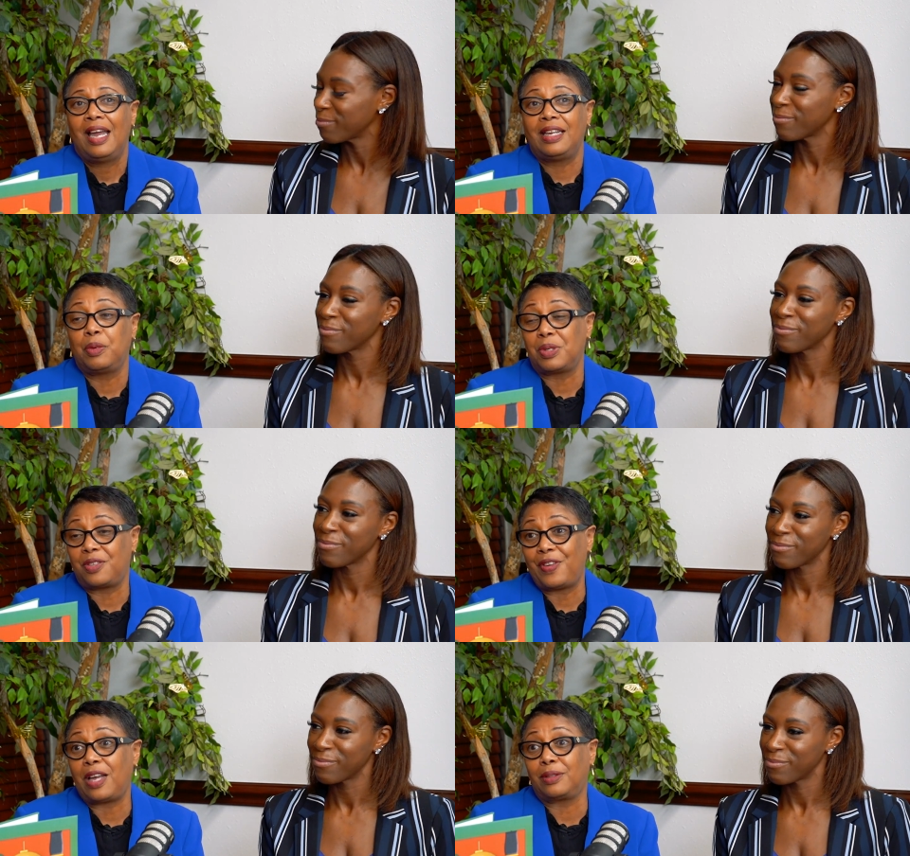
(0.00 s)
Speaker 1: and it was
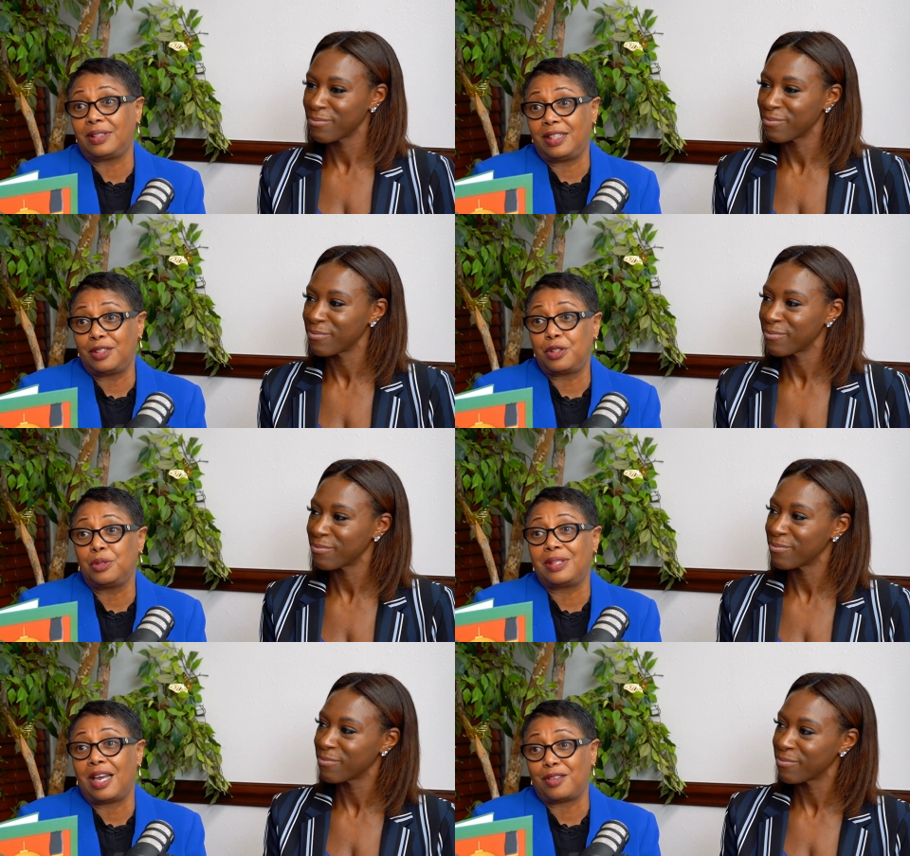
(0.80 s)
founded in
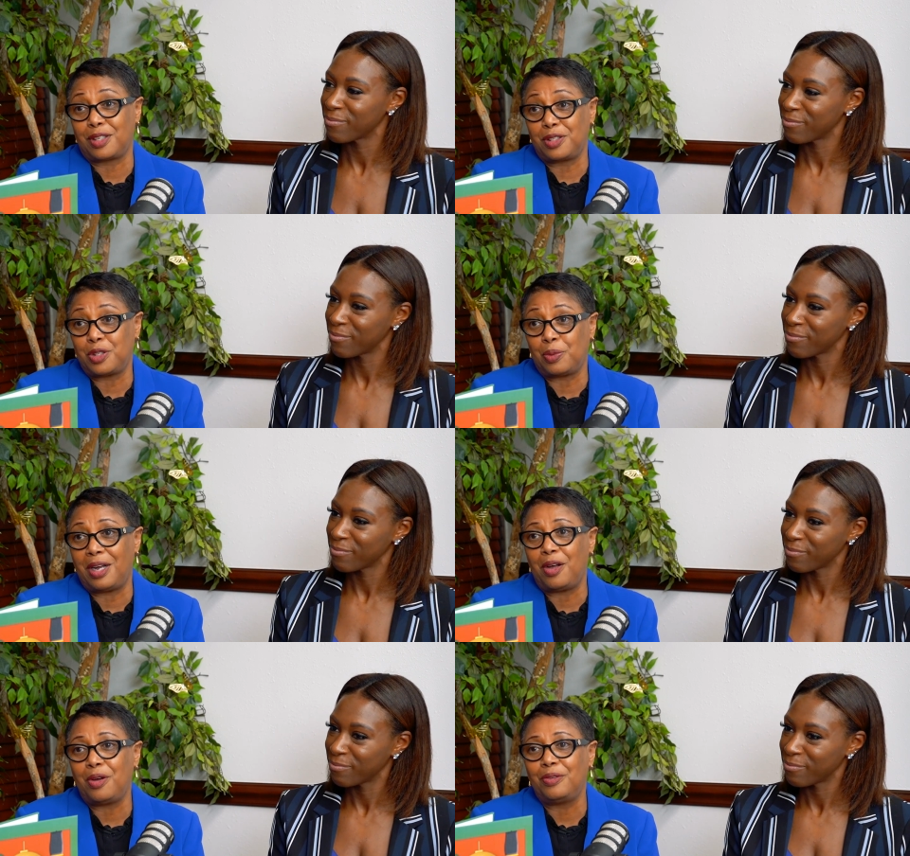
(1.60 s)

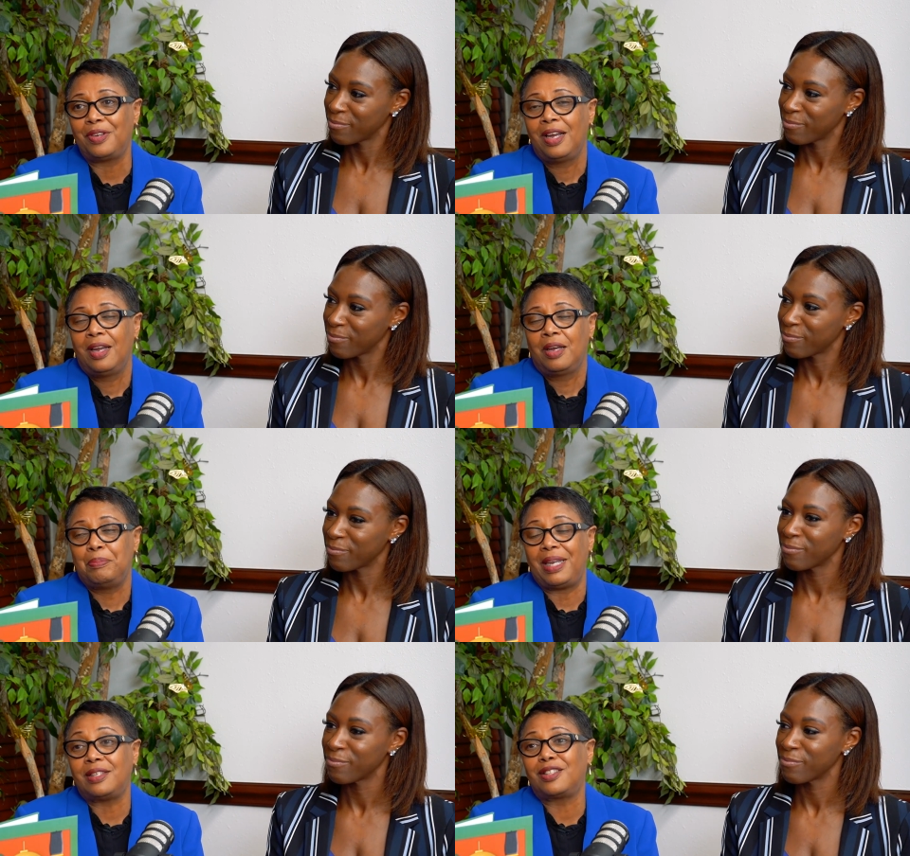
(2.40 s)
2012
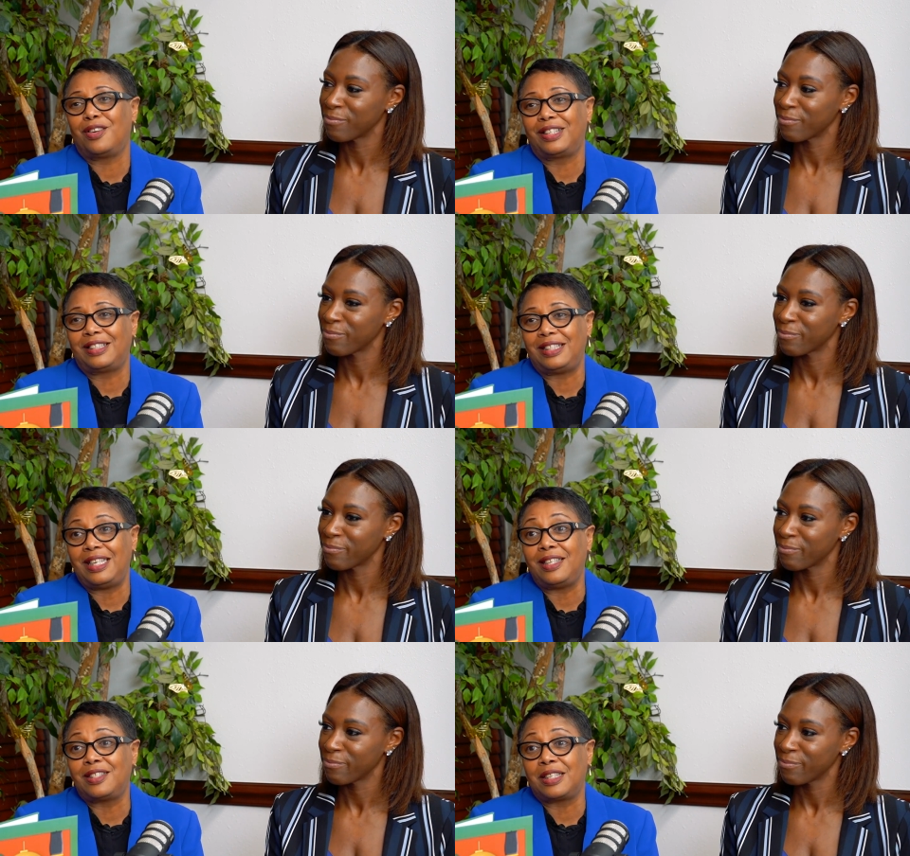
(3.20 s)
based on a
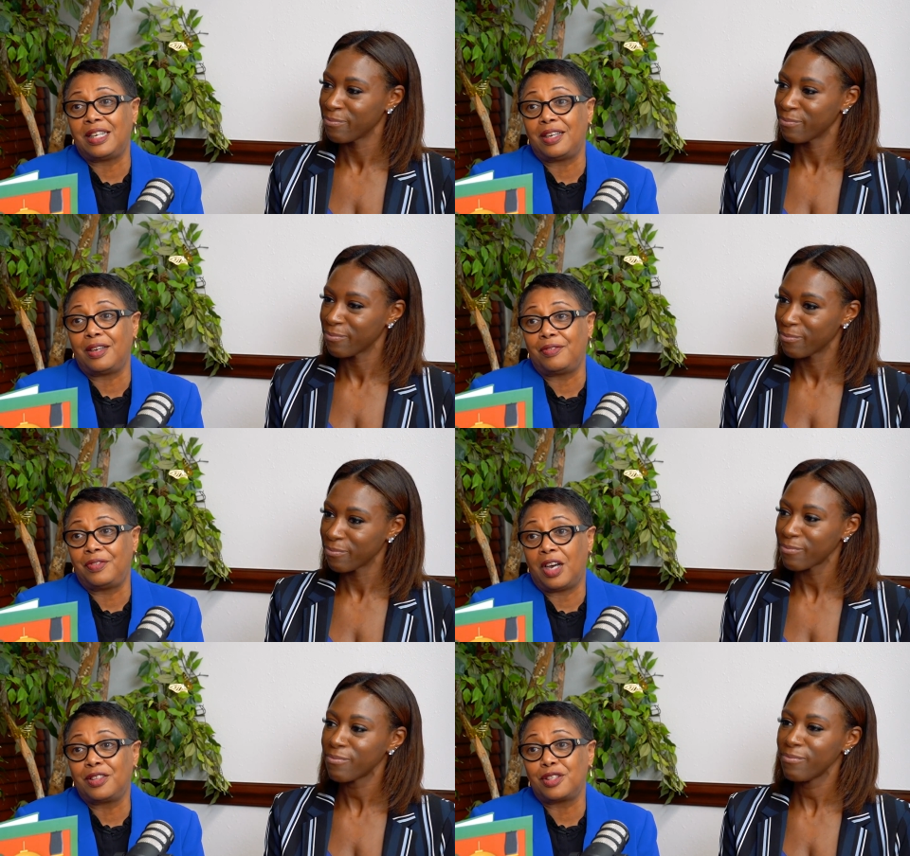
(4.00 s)
need to give
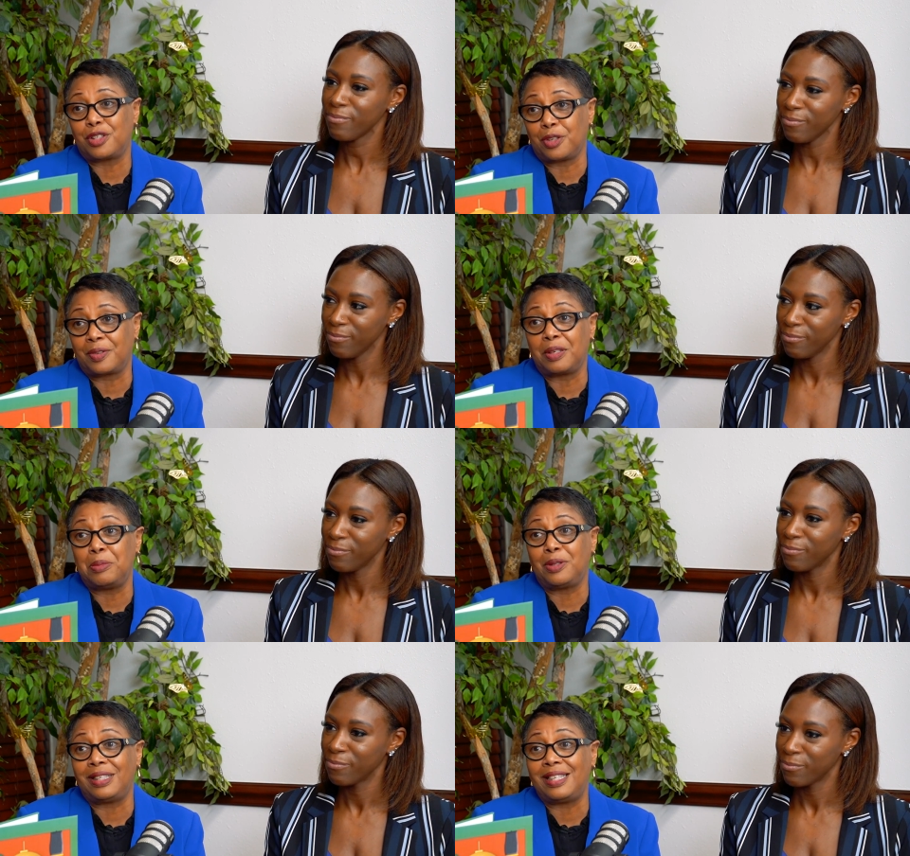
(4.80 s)
underserved
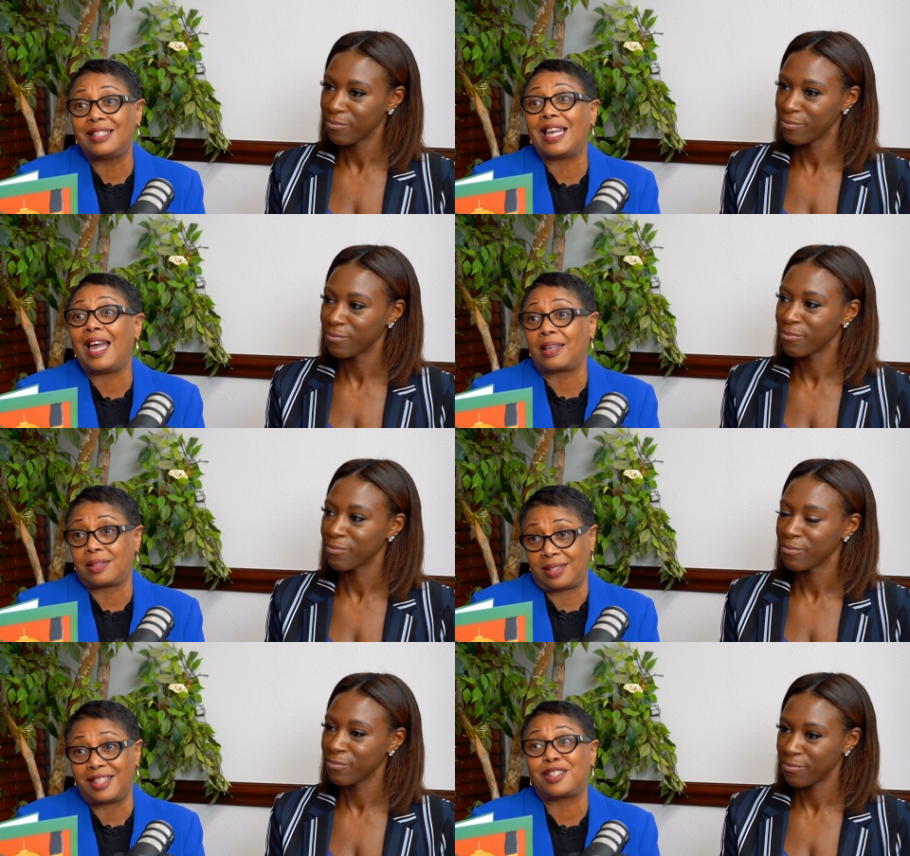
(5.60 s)
communities
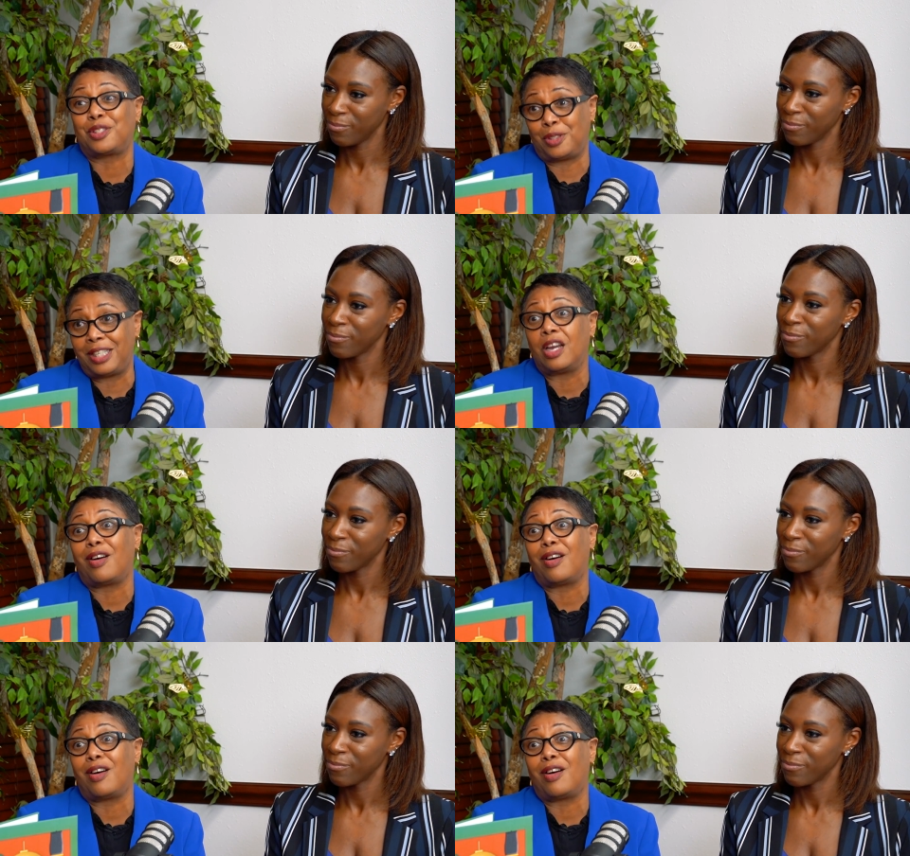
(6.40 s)
access to the